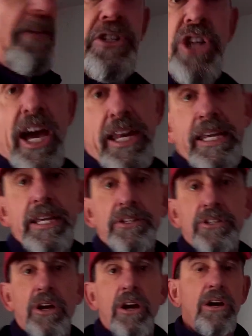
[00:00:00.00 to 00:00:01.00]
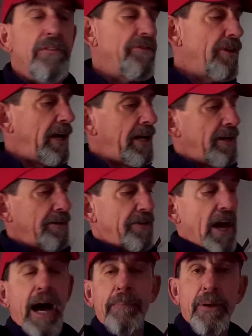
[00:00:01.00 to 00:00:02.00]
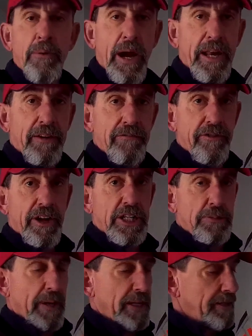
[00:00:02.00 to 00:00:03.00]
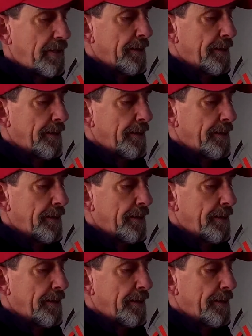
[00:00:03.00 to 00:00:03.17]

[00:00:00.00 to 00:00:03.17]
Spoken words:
Chinese are afraid of copyright infringement.